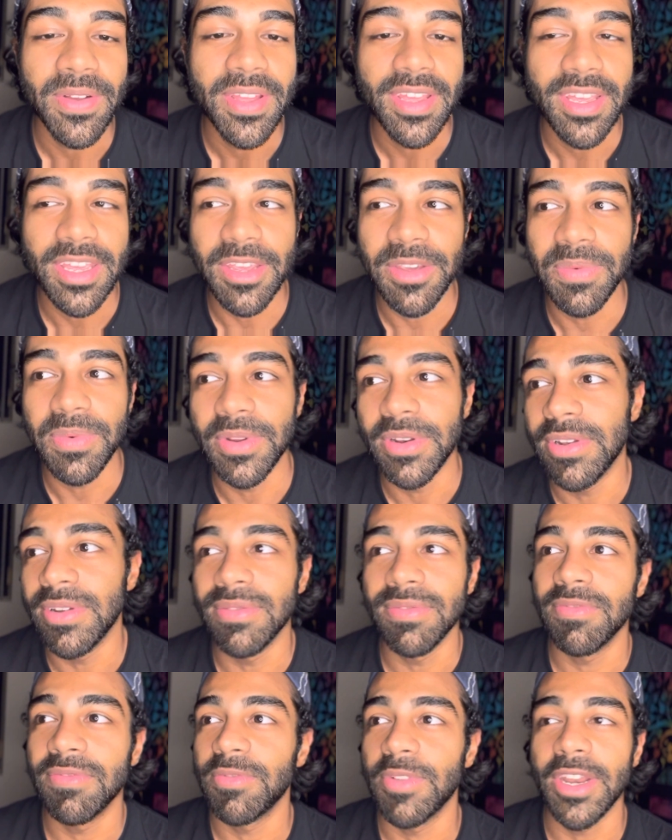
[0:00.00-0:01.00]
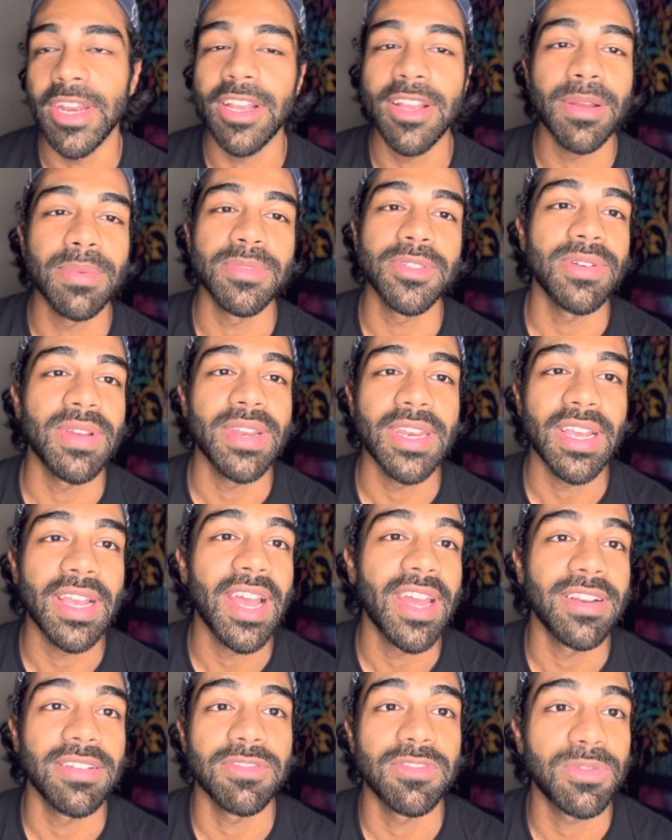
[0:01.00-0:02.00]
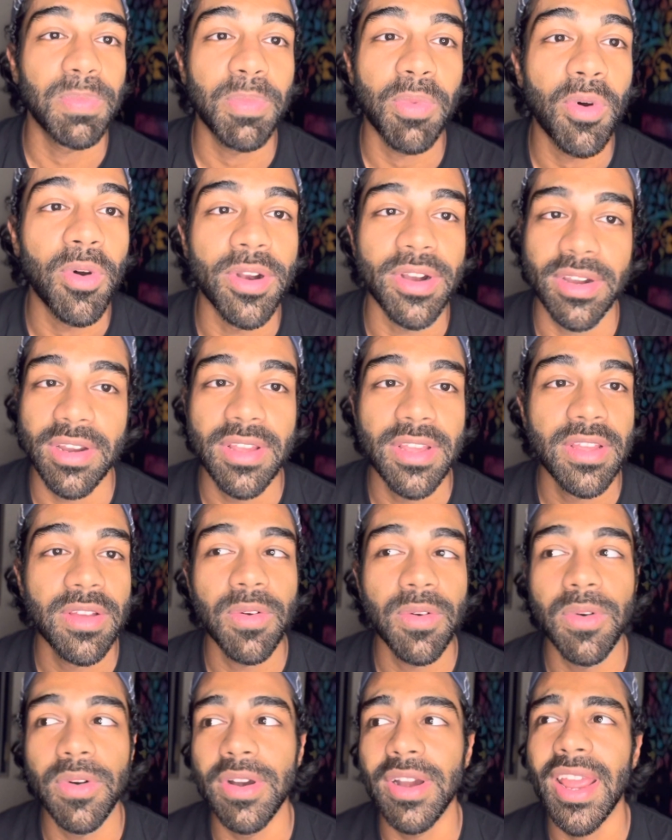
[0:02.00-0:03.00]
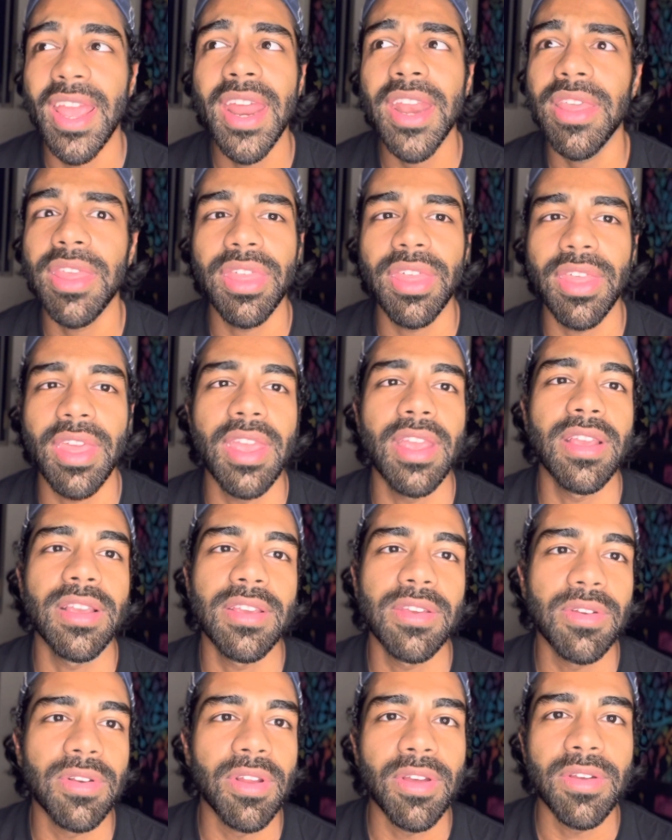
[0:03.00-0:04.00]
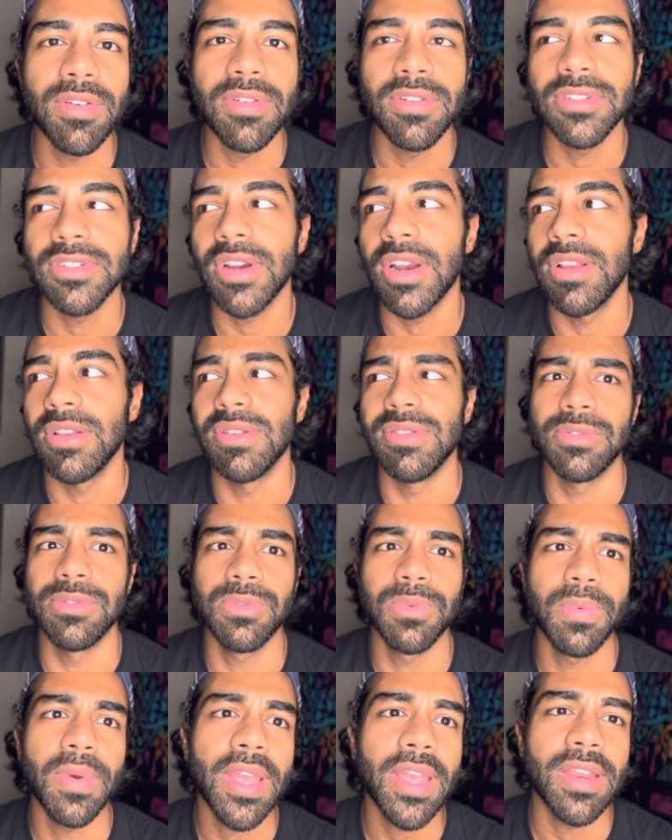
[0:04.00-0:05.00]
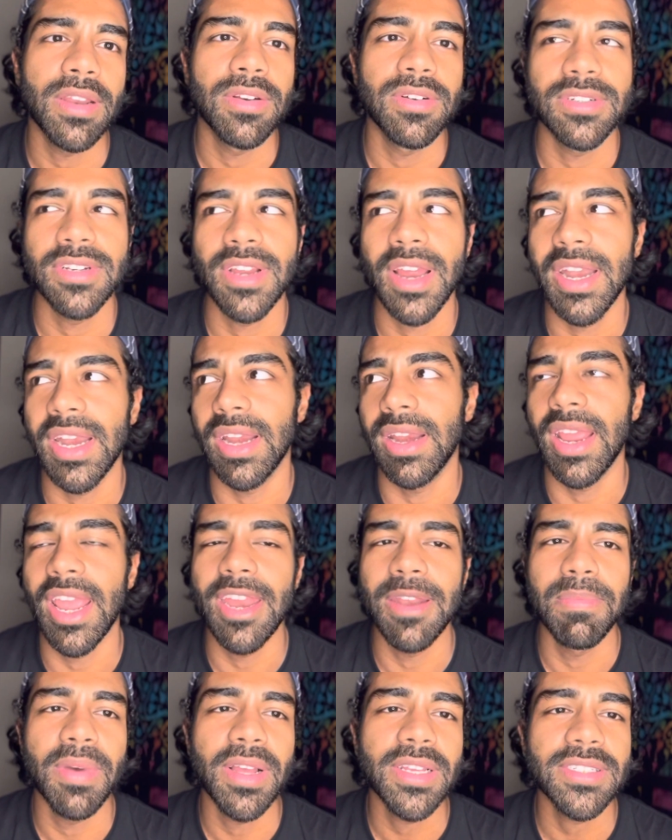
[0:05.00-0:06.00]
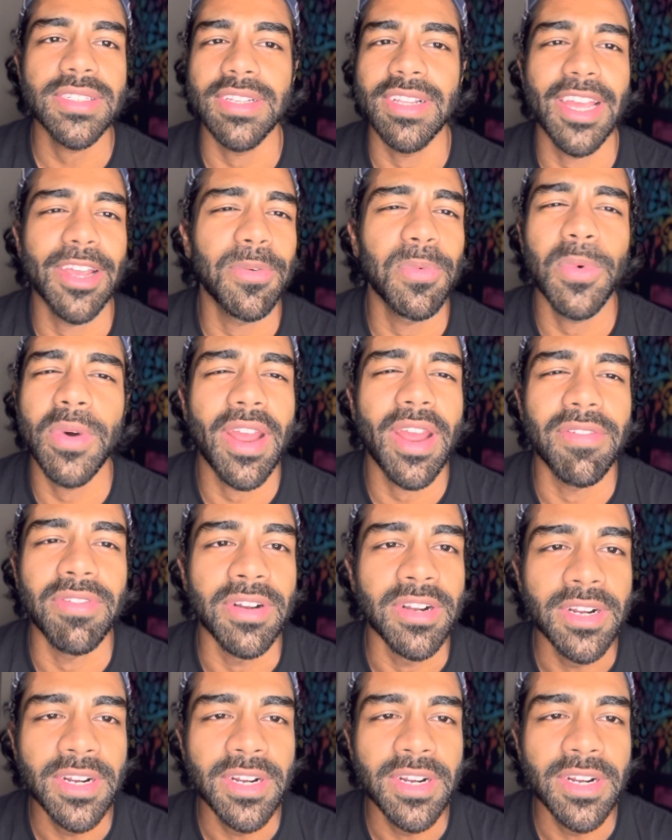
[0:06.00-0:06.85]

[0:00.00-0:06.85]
even when it comes to any kind of sport or anything. You're trying to lose weight, you're trying to gain muscle, like whatever,